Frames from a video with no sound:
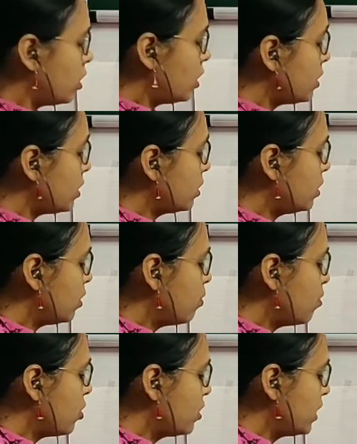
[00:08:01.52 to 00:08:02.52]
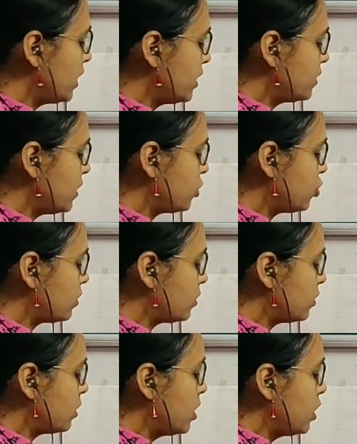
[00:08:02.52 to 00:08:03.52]
modernization,
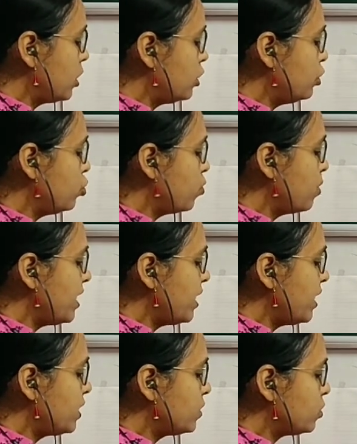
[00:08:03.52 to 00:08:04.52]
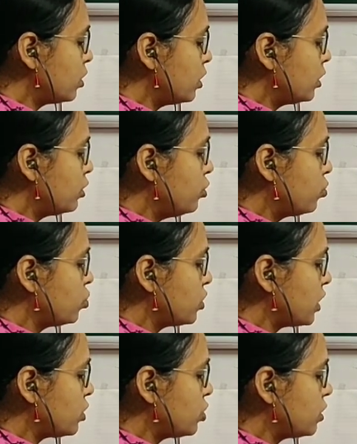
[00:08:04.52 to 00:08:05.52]
new buildings, new
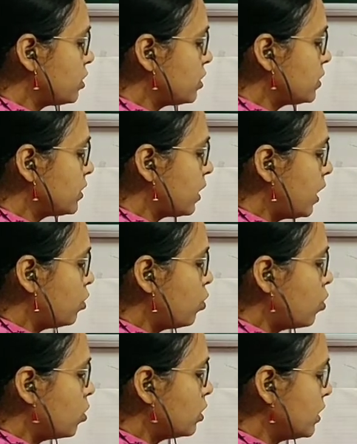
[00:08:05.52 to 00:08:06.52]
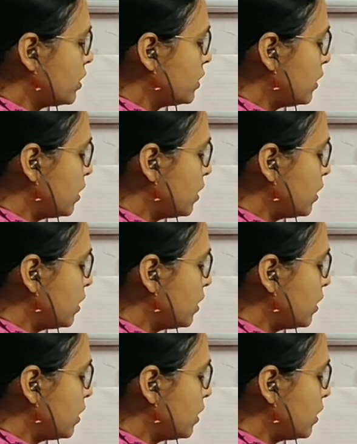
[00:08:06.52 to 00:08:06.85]
structures, and all these things